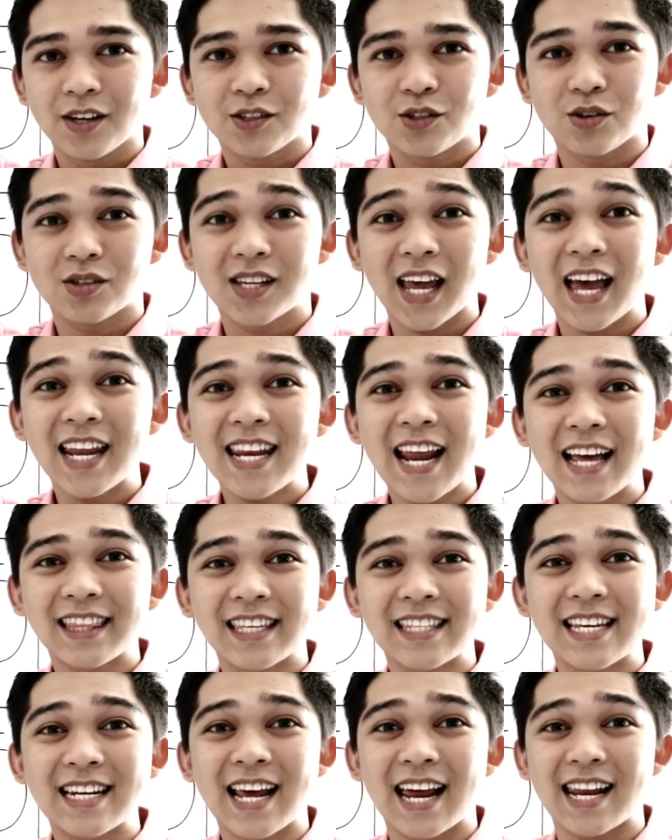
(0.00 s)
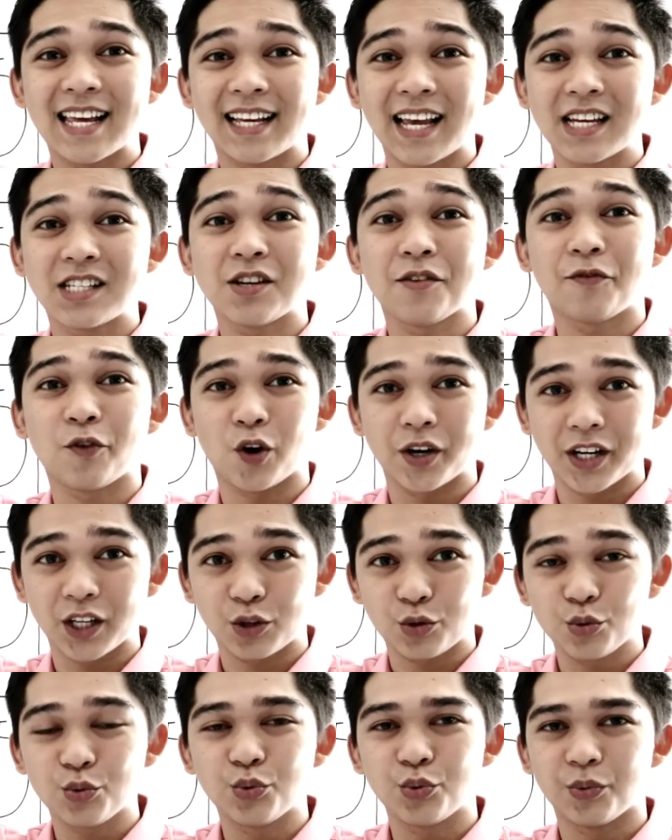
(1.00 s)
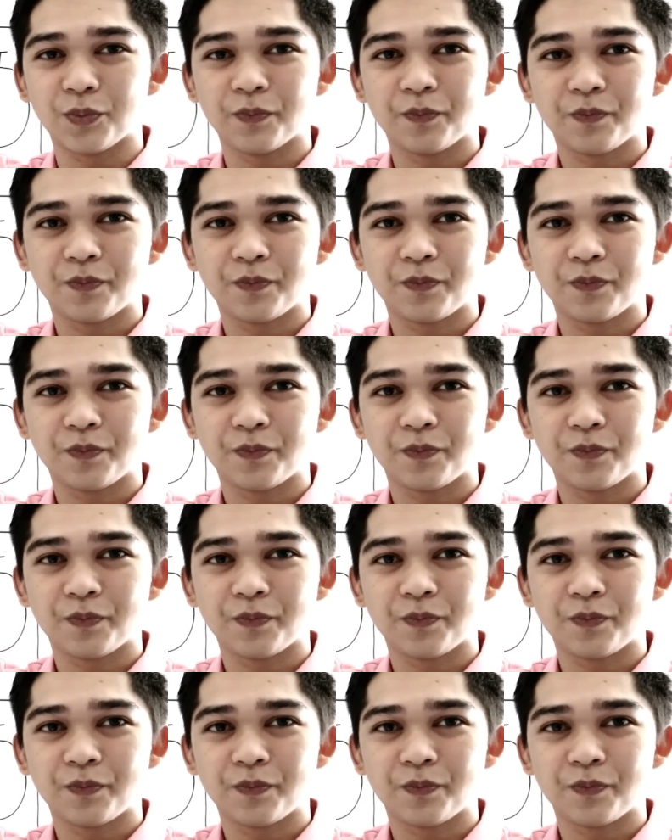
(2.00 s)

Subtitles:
So saan natin nilalagay si 42?